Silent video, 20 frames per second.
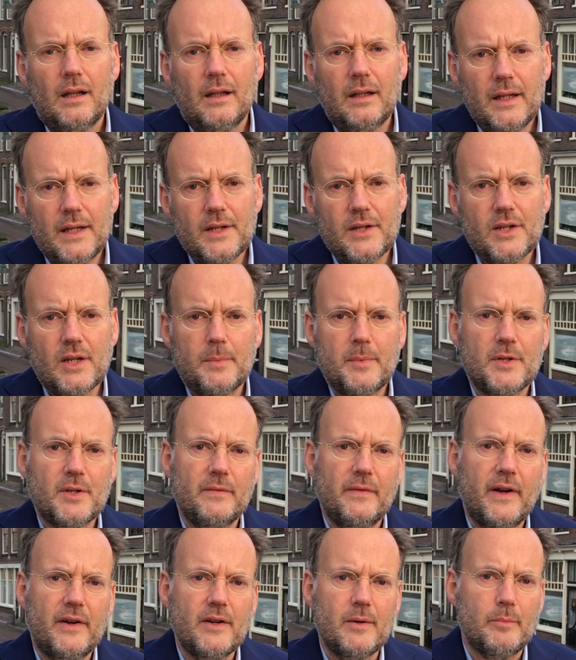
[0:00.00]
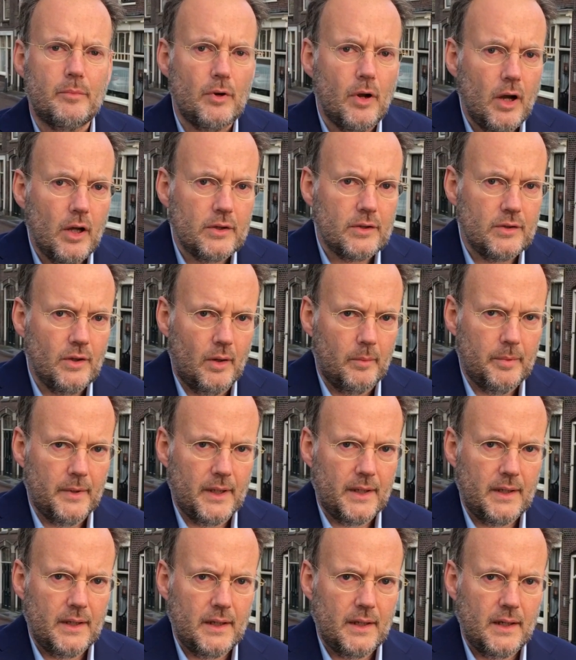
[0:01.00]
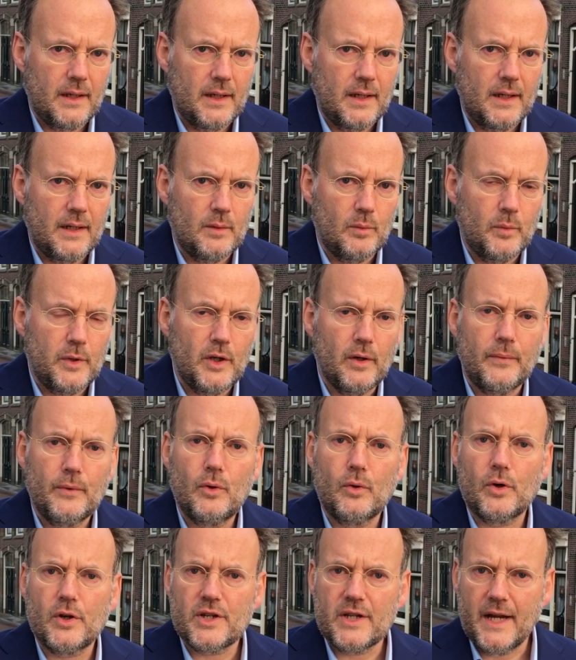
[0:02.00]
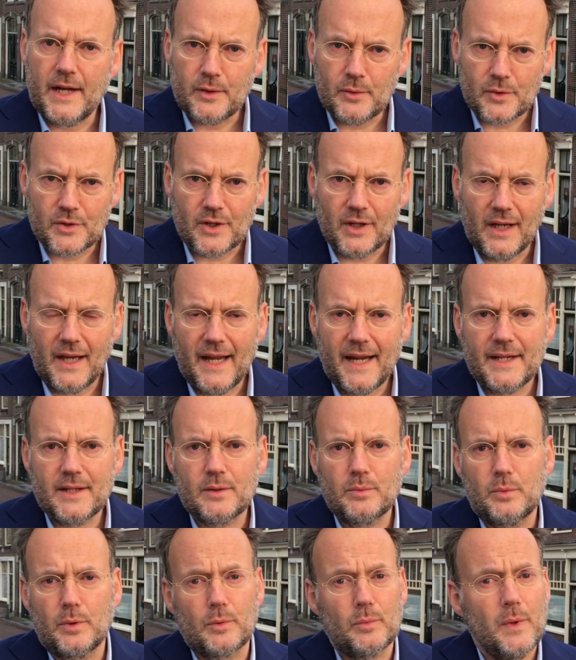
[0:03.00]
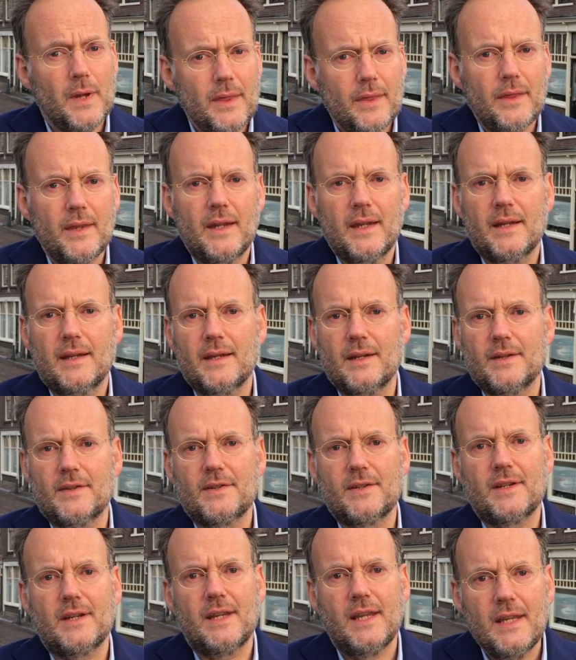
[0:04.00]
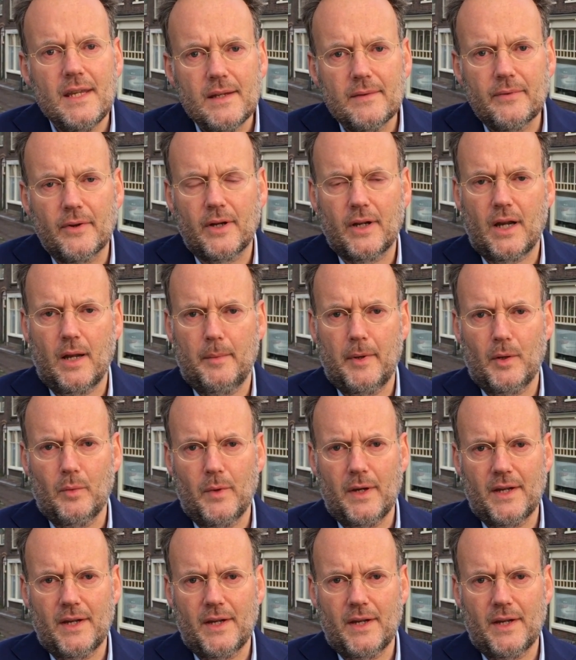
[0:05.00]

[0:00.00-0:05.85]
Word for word: Leadership is a very broad topic and we of course had to select what we think is key for the coming